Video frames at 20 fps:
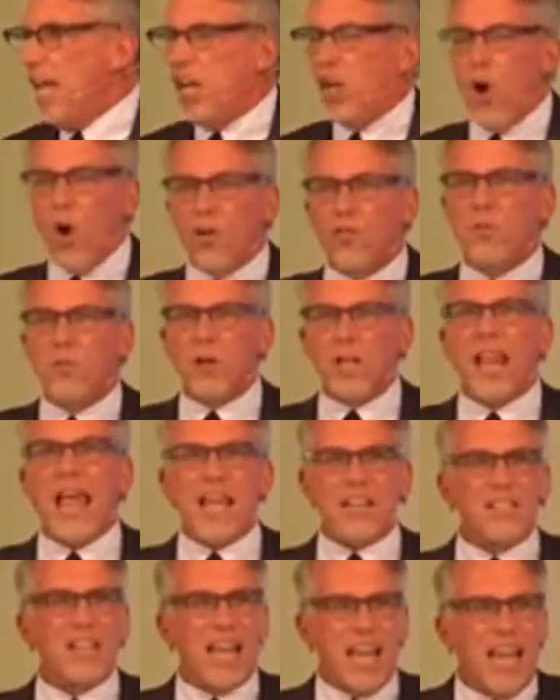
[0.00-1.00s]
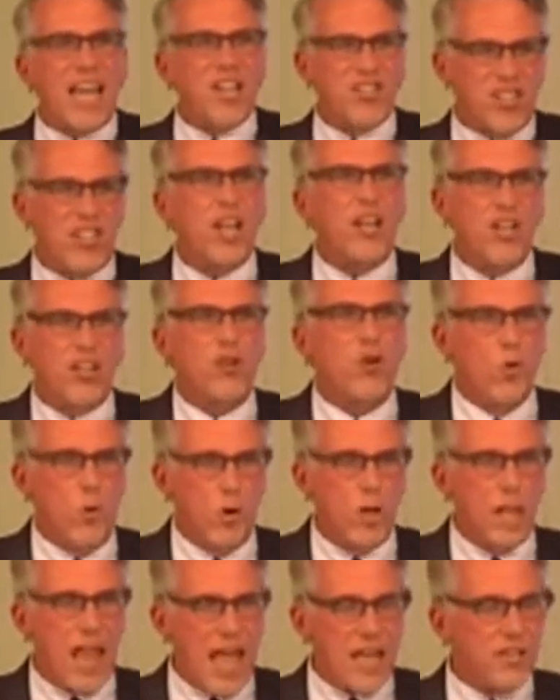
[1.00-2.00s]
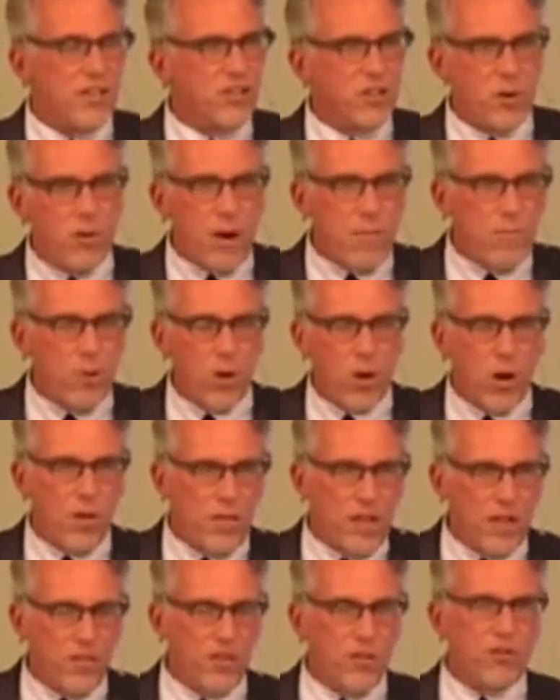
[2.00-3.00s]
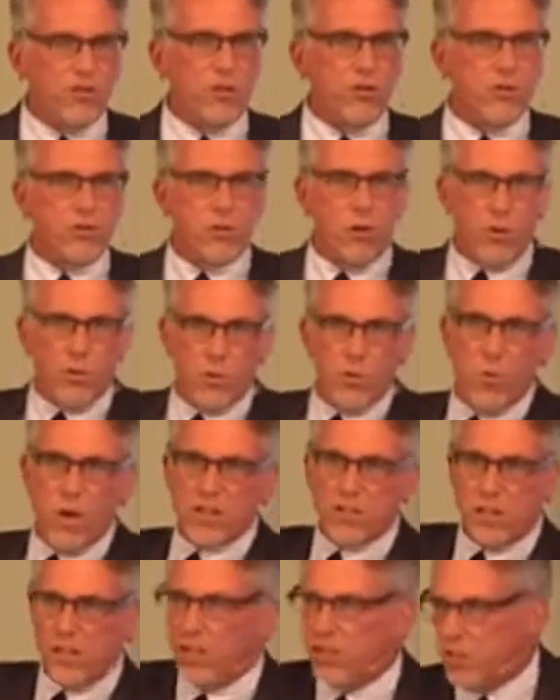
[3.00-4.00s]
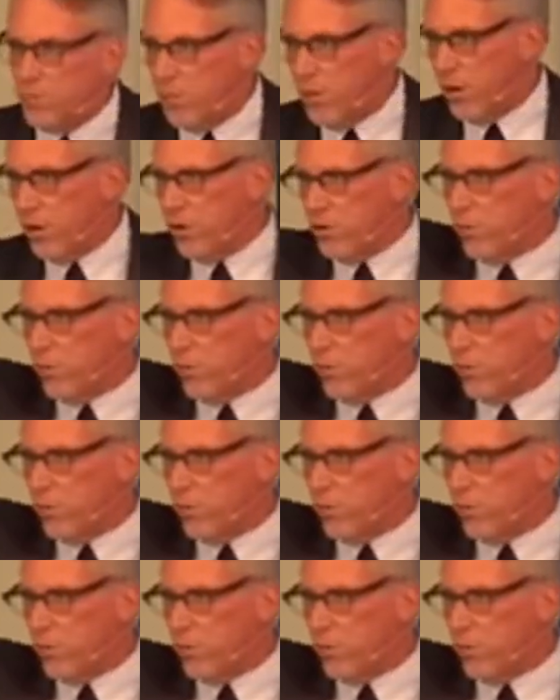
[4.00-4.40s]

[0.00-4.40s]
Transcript: And he calls them class kind of like a Sunday school class. There's a great book on this. It's Church Growth in the Wesleyan Spirit.